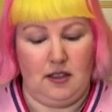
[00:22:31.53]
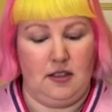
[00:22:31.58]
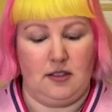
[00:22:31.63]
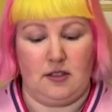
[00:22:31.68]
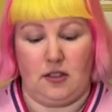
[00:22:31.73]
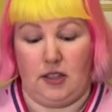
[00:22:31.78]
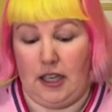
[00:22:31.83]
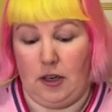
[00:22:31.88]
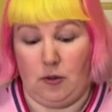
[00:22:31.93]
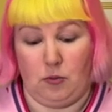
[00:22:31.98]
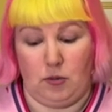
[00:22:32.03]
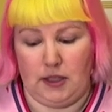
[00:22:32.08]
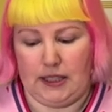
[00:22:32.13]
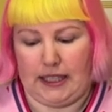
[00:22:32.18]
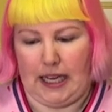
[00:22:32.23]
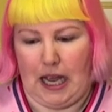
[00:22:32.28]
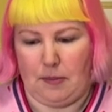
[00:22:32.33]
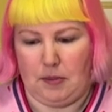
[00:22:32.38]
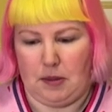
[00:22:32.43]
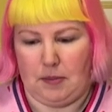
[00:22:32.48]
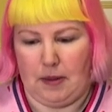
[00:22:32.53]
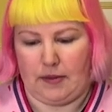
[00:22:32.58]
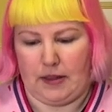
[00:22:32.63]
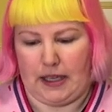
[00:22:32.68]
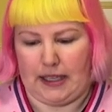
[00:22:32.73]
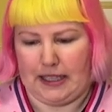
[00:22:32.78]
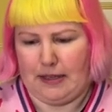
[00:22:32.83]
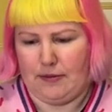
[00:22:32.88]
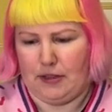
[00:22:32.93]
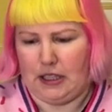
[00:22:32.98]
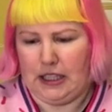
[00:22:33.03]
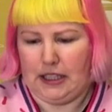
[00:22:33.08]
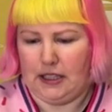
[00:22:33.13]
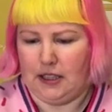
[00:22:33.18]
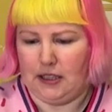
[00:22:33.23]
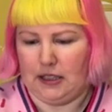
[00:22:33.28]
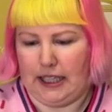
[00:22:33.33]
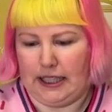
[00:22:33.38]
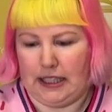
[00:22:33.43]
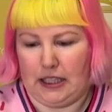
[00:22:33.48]
So yeah, really happy about that. Even
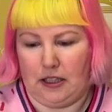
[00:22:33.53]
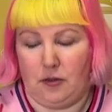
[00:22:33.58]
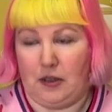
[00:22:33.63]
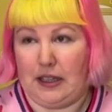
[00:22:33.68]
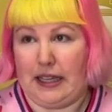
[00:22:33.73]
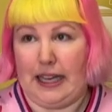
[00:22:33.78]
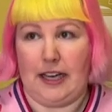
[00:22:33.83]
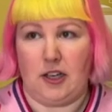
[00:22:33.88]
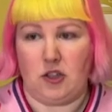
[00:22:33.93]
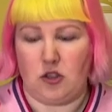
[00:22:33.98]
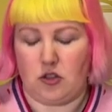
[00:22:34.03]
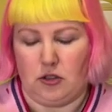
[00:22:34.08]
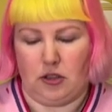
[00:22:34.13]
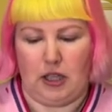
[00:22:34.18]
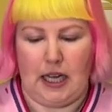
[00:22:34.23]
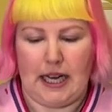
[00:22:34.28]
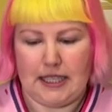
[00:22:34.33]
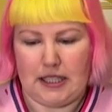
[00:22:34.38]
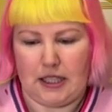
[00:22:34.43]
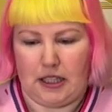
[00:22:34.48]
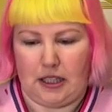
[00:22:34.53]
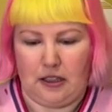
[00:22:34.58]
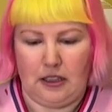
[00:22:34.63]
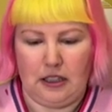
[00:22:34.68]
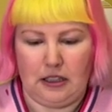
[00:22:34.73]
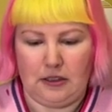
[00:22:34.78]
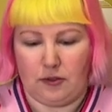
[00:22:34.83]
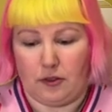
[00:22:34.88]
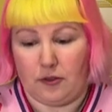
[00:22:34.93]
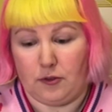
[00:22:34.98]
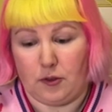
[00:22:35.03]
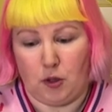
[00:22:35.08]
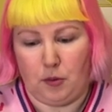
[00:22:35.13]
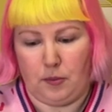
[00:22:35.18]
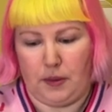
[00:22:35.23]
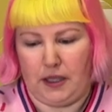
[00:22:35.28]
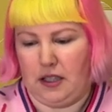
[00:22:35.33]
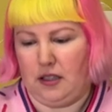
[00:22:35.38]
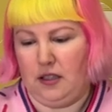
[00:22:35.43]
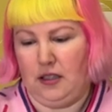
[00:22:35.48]
here, like with extra lighting for
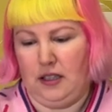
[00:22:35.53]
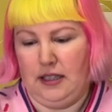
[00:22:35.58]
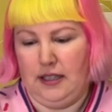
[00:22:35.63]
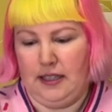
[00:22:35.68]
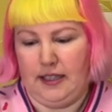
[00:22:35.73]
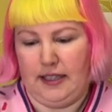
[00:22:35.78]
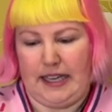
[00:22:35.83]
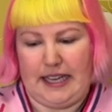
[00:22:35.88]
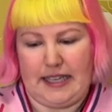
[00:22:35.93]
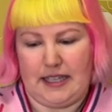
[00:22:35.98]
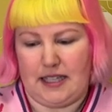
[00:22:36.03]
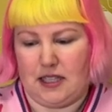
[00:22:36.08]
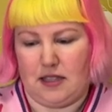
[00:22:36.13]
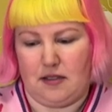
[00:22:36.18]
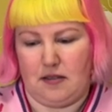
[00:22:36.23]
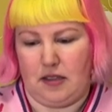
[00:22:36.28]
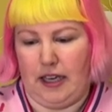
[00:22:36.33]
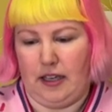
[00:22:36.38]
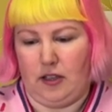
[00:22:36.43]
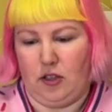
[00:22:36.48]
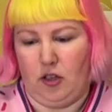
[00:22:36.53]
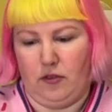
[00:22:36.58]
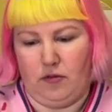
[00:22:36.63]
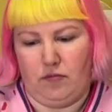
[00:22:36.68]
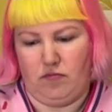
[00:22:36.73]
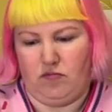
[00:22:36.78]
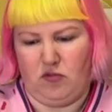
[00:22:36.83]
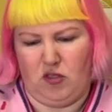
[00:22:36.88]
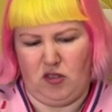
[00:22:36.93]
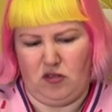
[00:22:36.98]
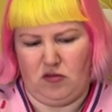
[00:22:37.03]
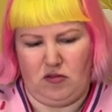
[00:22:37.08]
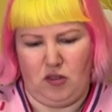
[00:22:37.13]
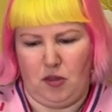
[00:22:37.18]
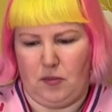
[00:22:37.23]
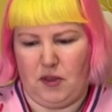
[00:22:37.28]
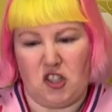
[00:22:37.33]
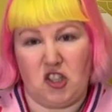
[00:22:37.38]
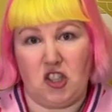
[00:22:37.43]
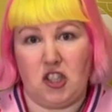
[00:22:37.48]
filming, it's, yeah, not
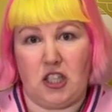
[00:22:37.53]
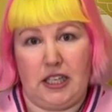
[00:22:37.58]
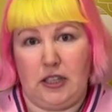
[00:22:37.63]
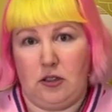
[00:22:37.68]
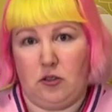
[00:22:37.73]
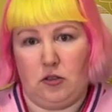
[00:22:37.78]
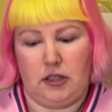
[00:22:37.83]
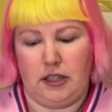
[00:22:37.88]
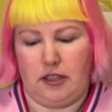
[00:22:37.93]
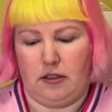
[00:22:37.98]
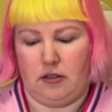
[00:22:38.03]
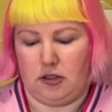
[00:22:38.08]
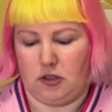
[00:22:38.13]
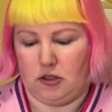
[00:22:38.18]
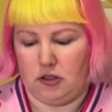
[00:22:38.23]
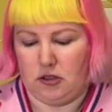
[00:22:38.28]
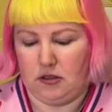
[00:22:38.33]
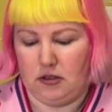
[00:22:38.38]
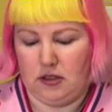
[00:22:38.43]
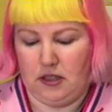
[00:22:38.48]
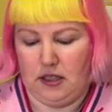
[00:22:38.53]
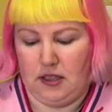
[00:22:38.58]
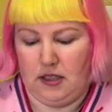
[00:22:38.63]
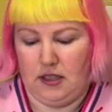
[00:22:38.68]
much sheen or glare at all.